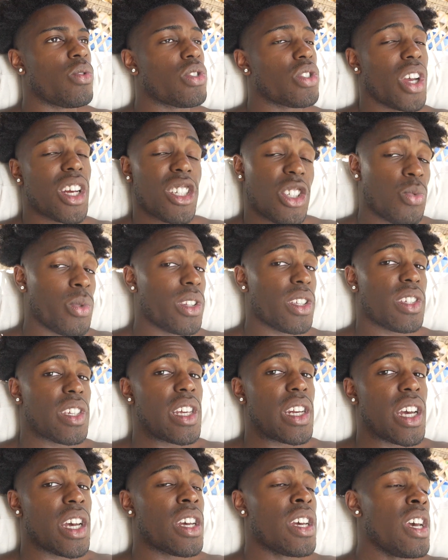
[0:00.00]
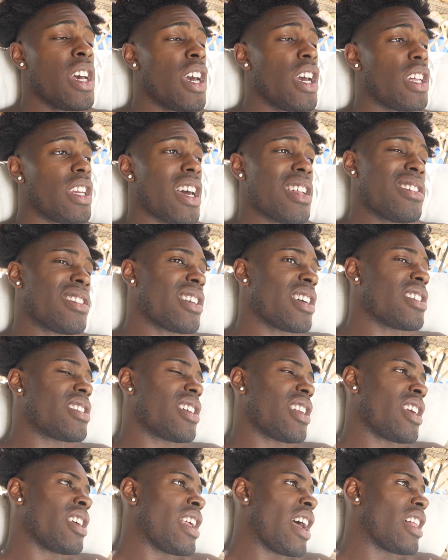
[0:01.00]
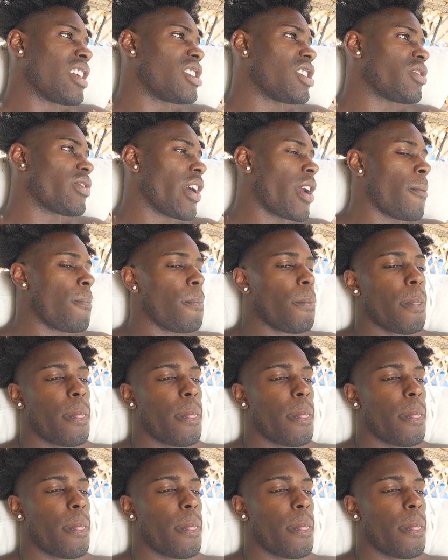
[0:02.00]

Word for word: So I just want to say that. Now let's get into the analogies, right?